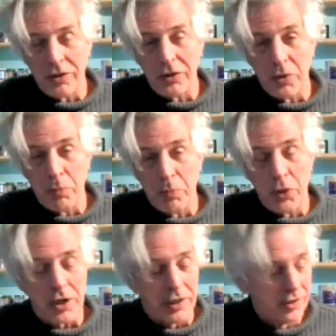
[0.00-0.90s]
You book
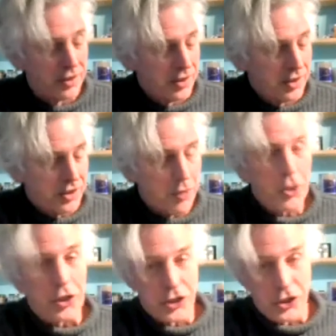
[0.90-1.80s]

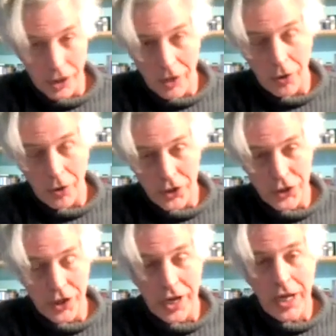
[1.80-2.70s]
a show that you're
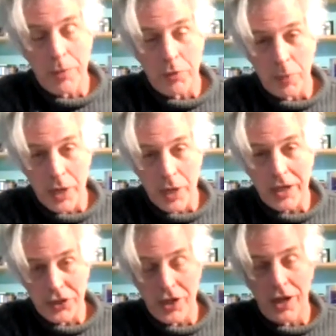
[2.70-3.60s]
going to hang up your
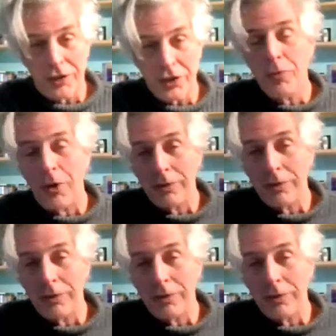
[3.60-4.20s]
paintings in October.